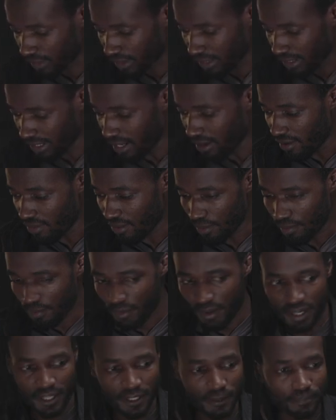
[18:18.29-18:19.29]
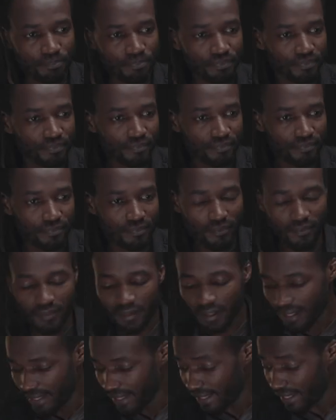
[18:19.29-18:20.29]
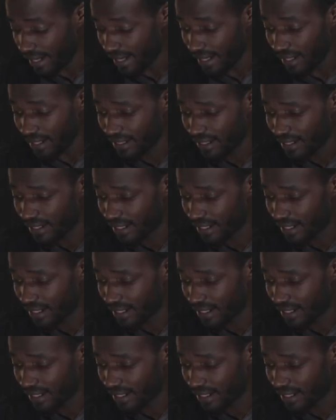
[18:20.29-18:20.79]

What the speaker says: now that we're here,